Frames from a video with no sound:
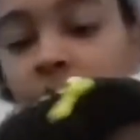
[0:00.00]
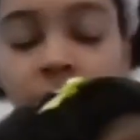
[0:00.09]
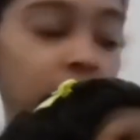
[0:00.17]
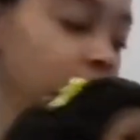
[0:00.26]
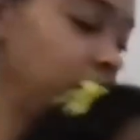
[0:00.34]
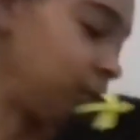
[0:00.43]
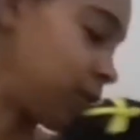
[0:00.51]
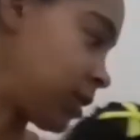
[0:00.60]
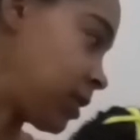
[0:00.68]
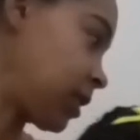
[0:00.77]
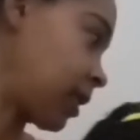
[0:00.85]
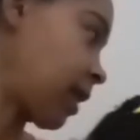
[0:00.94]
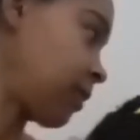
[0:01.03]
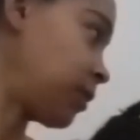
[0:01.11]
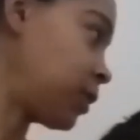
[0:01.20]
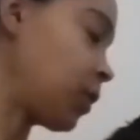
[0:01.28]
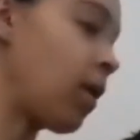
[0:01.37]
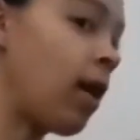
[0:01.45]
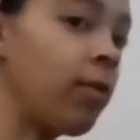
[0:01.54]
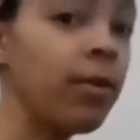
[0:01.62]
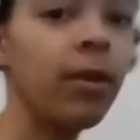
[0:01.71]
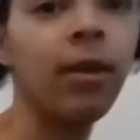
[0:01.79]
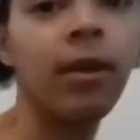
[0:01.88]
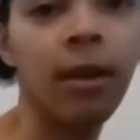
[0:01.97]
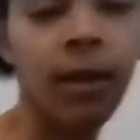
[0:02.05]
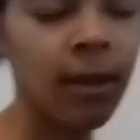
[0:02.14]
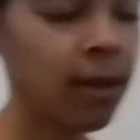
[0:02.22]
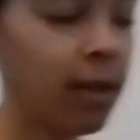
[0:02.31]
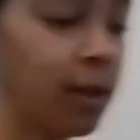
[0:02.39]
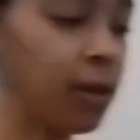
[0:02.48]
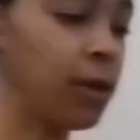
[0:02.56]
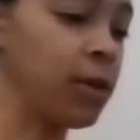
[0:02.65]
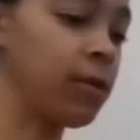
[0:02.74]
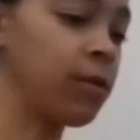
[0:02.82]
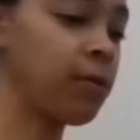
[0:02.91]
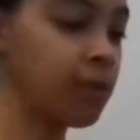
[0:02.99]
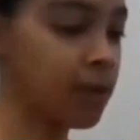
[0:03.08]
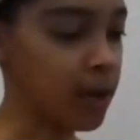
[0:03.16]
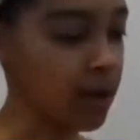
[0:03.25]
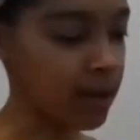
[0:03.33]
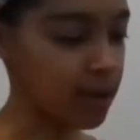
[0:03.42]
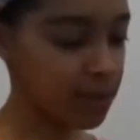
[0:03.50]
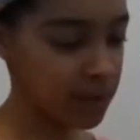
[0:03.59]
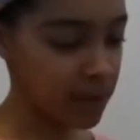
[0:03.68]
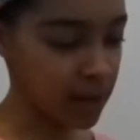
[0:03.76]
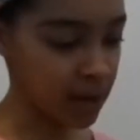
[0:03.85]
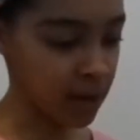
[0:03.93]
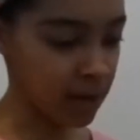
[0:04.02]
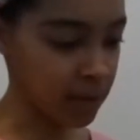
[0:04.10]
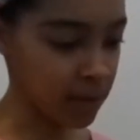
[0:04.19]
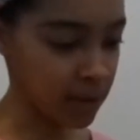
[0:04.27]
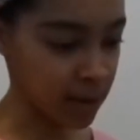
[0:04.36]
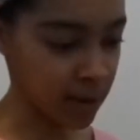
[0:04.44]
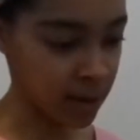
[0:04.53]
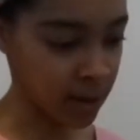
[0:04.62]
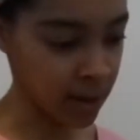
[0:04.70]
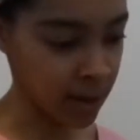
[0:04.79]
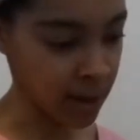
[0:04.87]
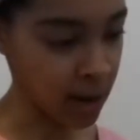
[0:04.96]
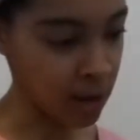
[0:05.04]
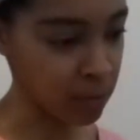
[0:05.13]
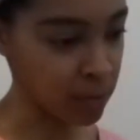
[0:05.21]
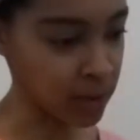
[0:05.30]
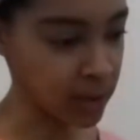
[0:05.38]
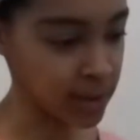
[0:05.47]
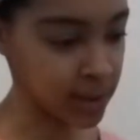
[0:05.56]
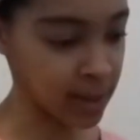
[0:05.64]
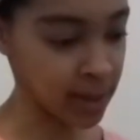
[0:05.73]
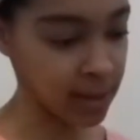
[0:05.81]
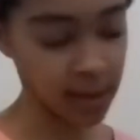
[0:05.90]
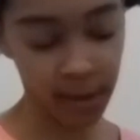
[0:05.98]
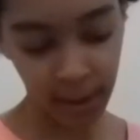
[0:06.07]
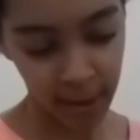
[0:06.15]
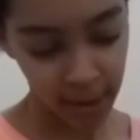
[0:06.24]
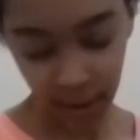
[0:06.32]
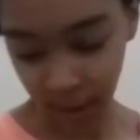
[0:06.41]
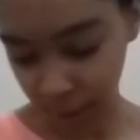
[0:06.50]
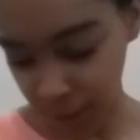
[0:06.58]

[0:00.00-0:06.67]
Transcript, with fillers: shoes just to kind of show off their uh, feet and everything and how realistic their